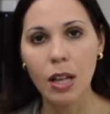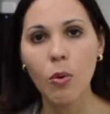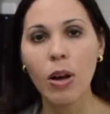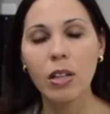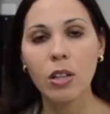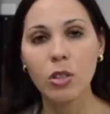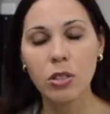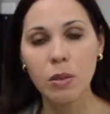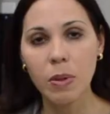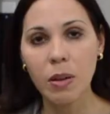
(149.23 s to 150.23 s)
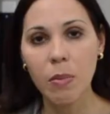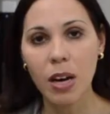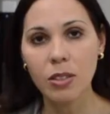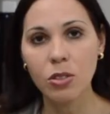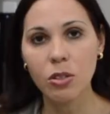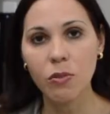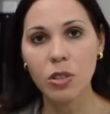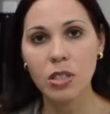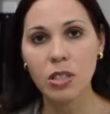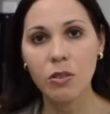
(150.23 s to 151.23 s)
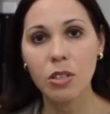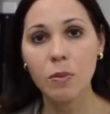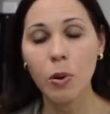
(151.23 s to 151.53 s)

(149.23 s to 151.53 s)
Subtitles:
while closely being monitored for the serious